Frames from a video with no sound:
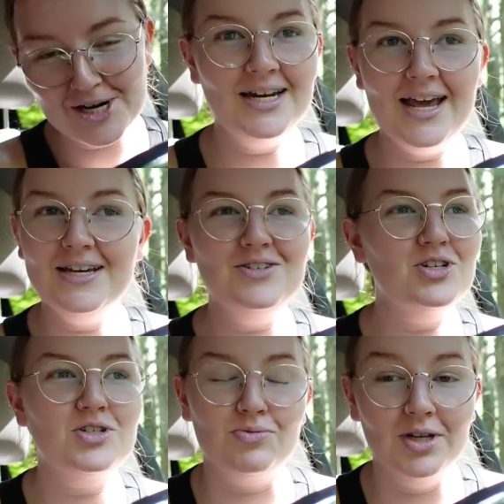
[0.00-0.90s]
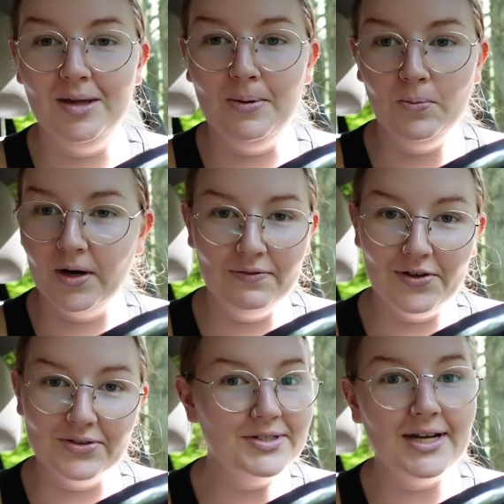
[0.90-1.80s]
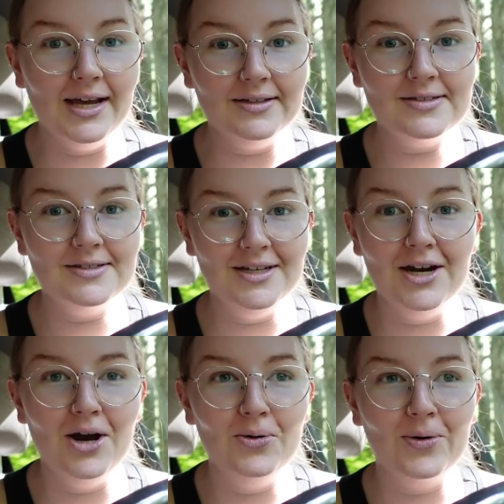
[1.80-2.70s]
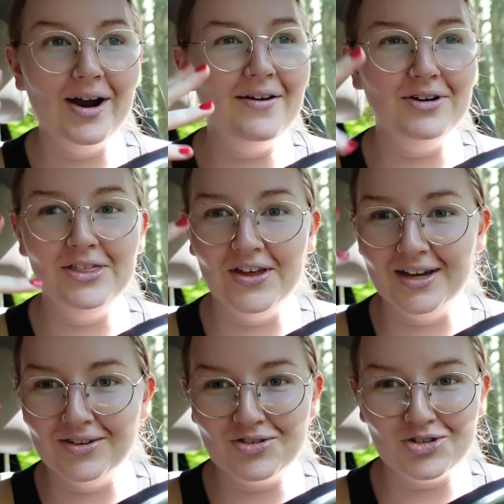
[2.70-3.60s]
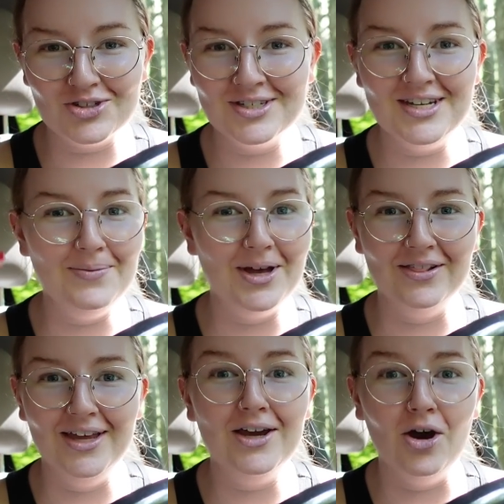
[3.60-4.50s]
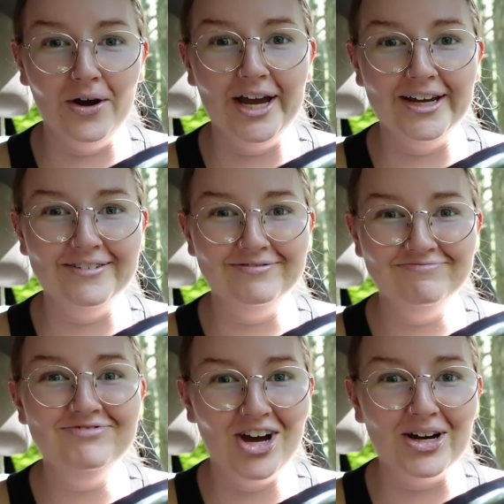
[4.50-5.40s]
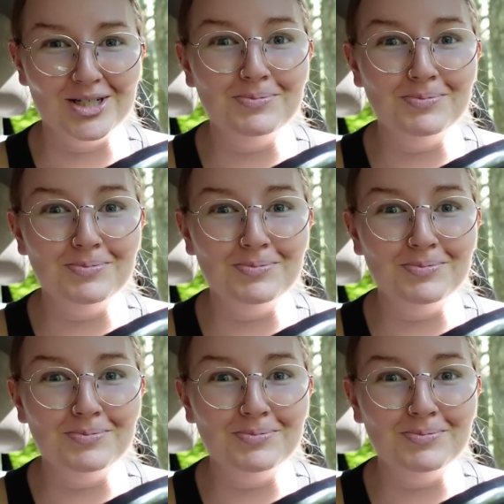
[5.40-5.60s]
Today has just really been one of those days, you know, where everything is just seemingly going not as